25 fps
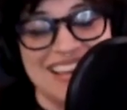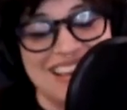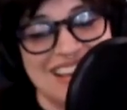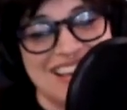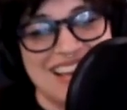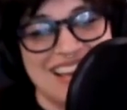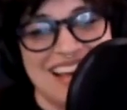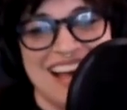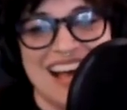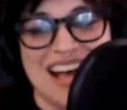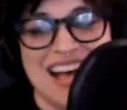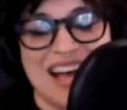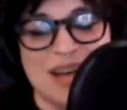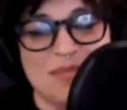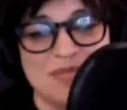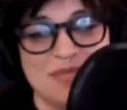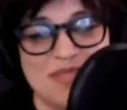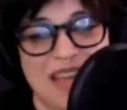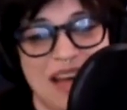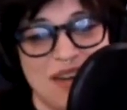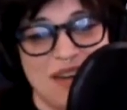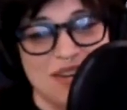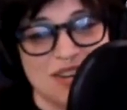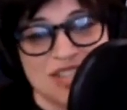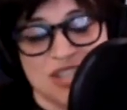um,
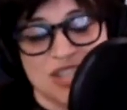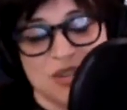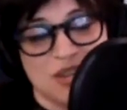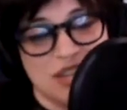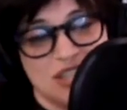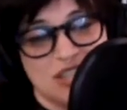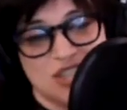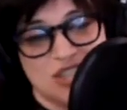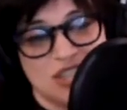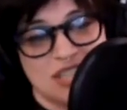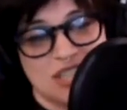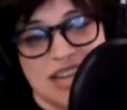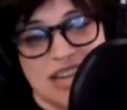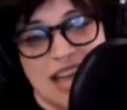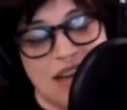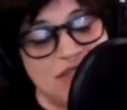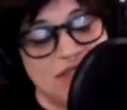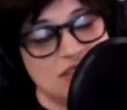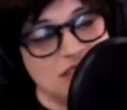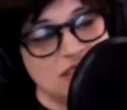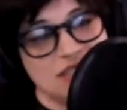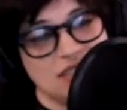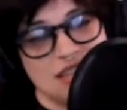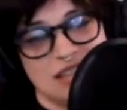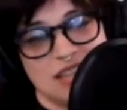Flounder. So he's just
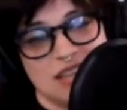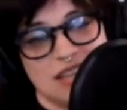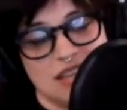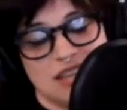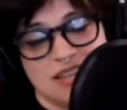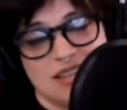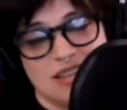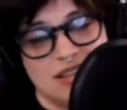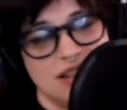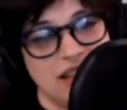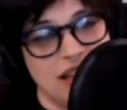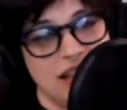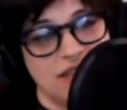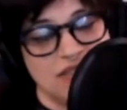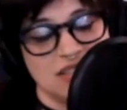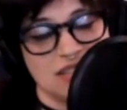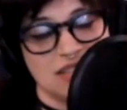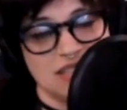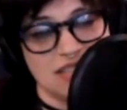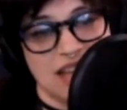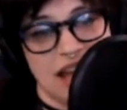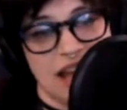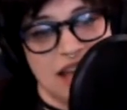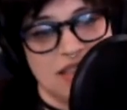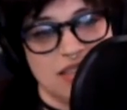left to the left to
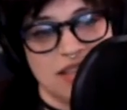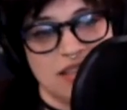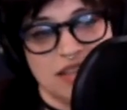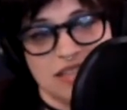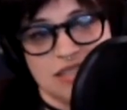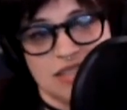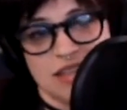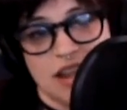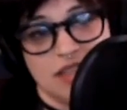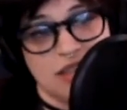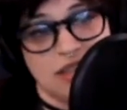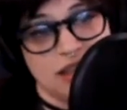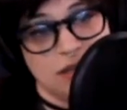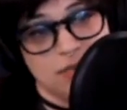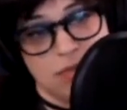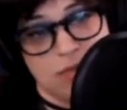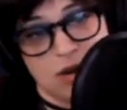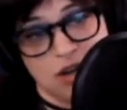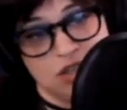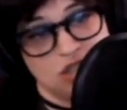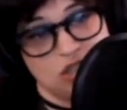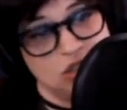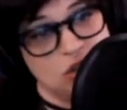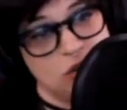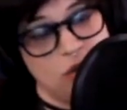death. It's nothing oh.
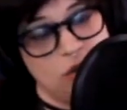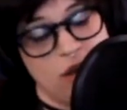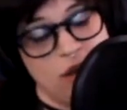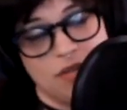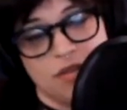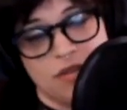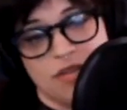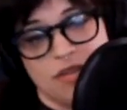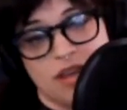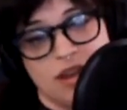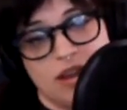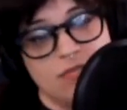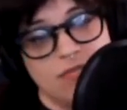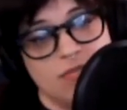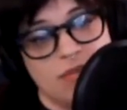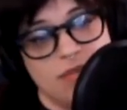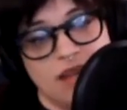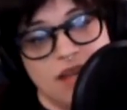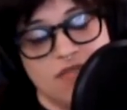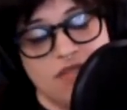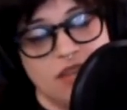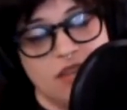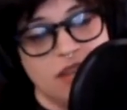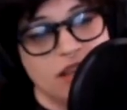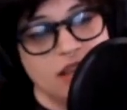personal other than
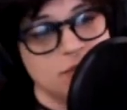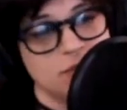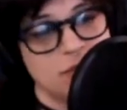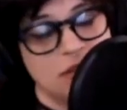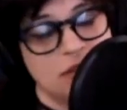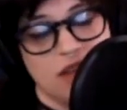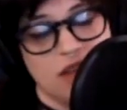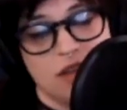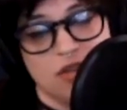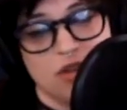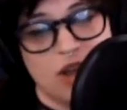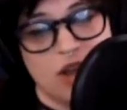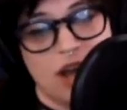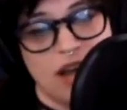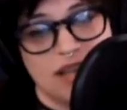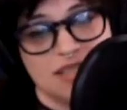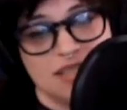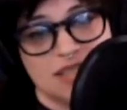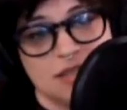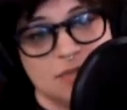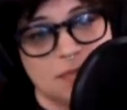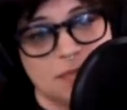my feelings about the other guys.